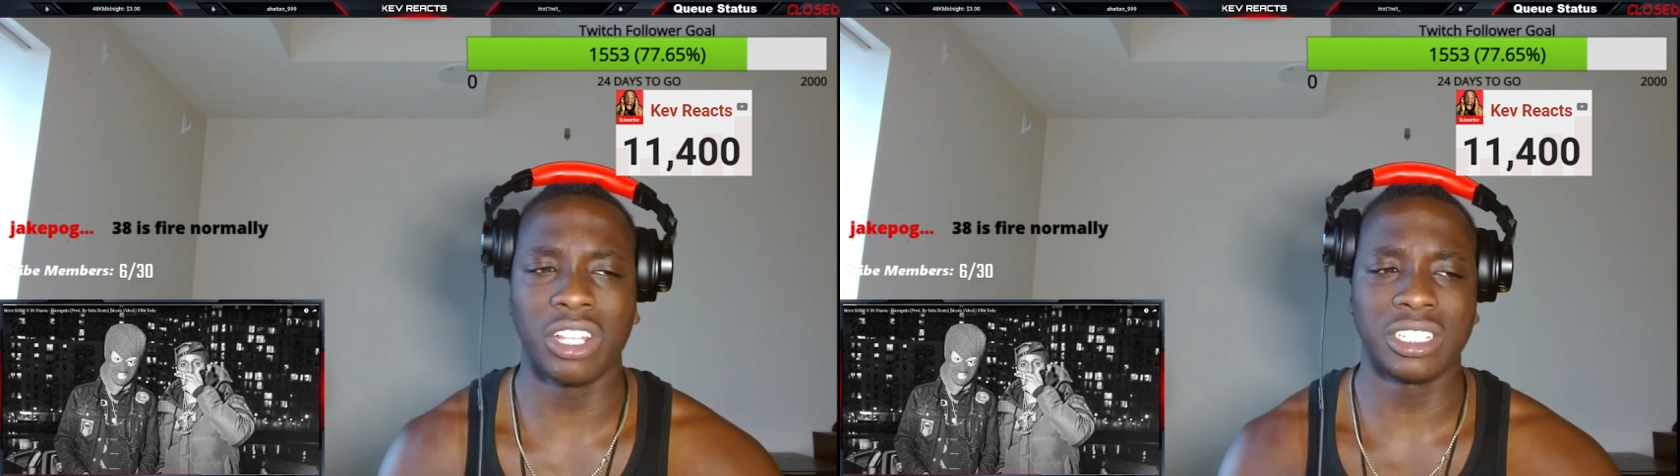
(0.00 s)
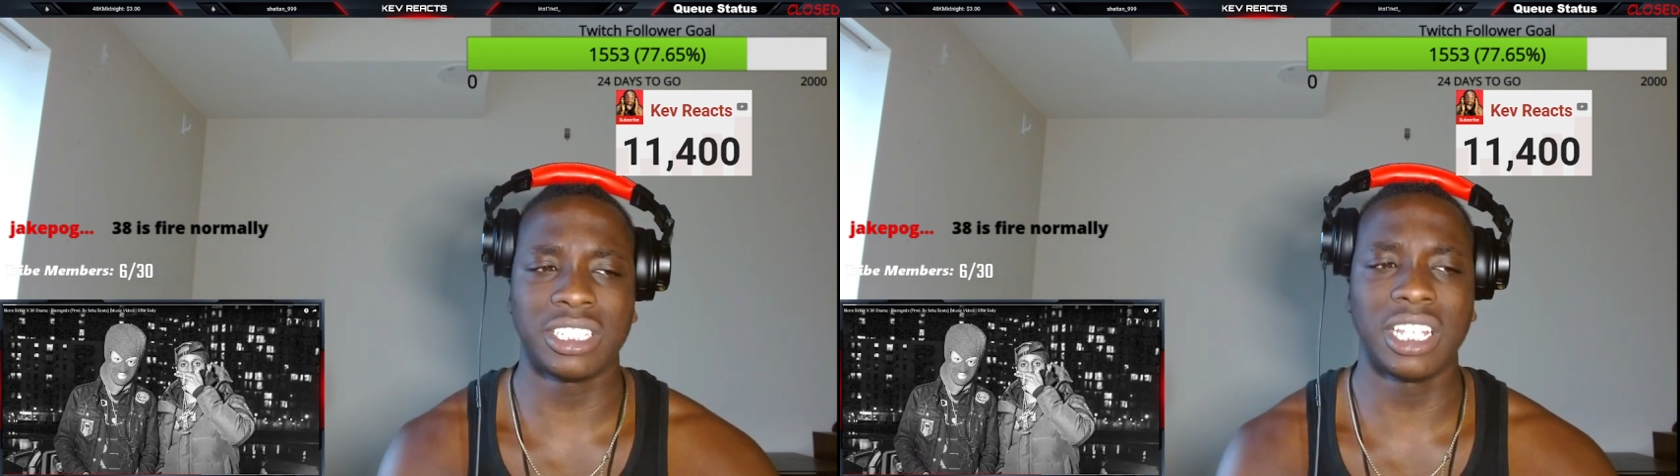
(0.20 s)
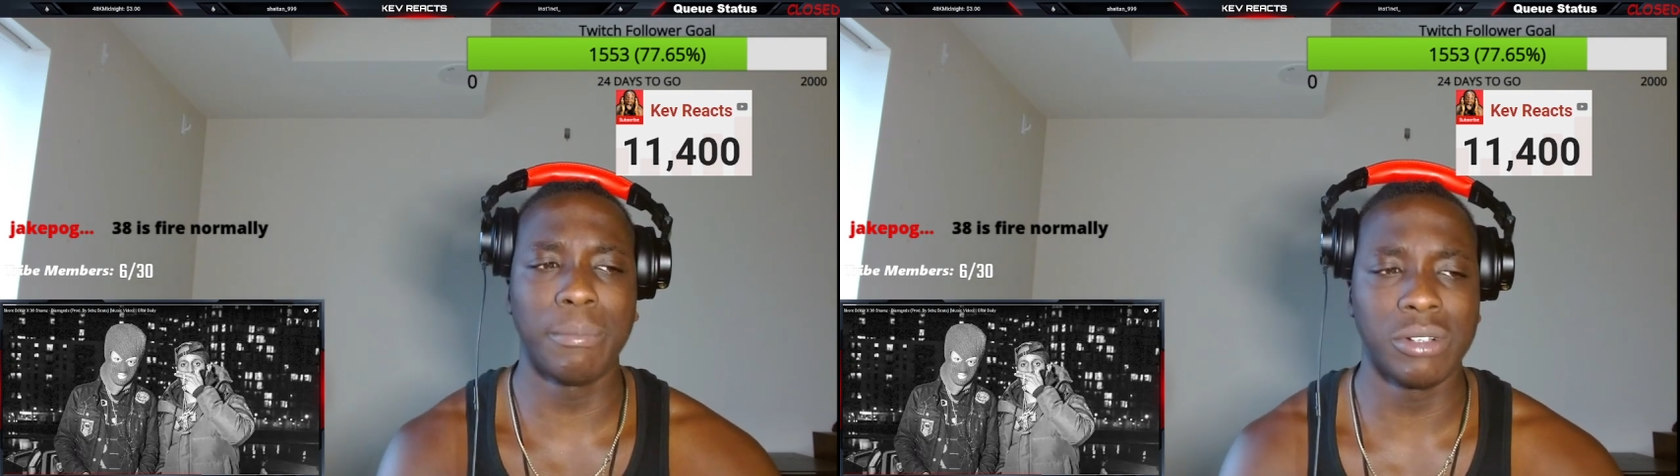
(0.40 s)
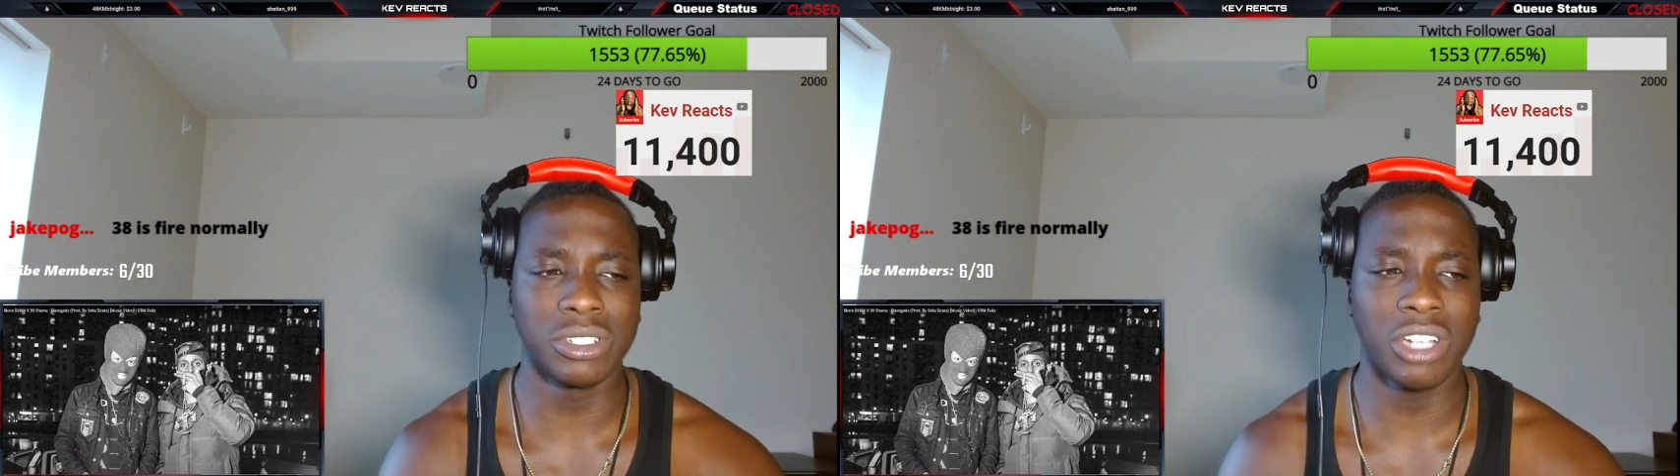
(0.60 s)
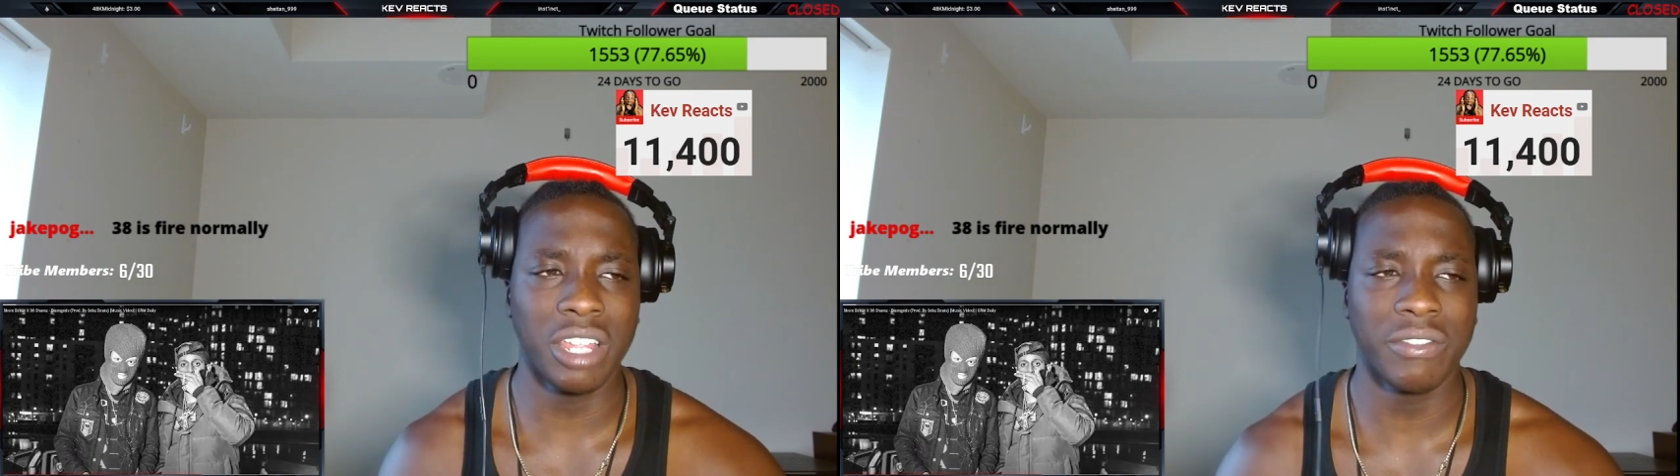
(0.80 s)
The syllables
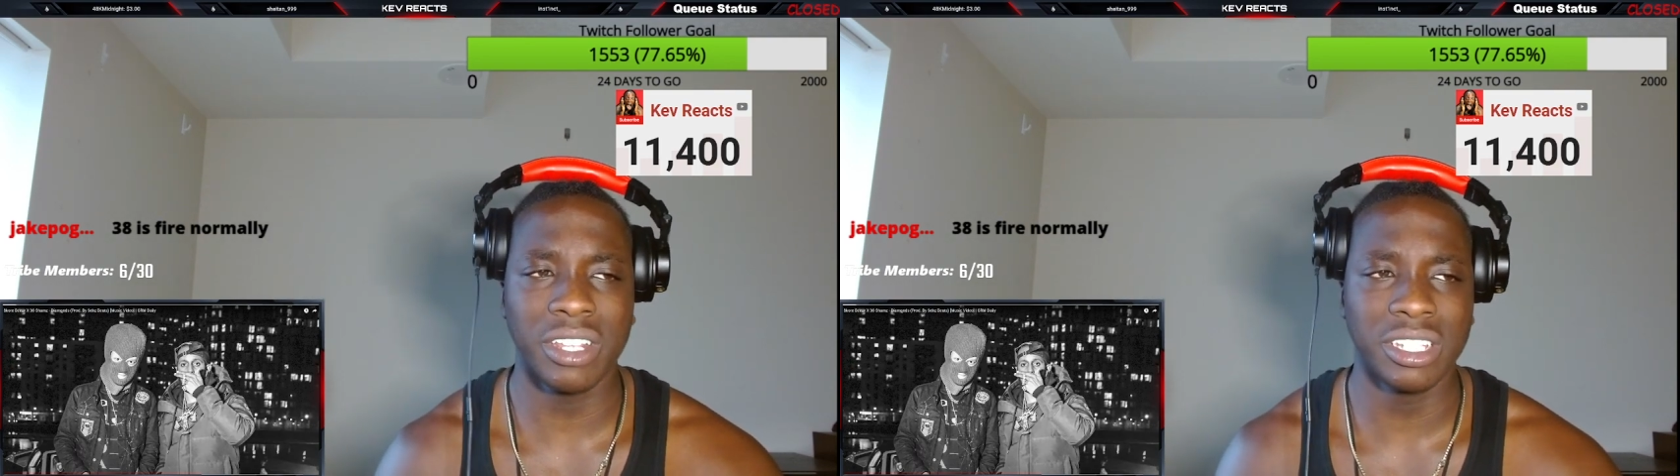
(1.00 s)
aren't even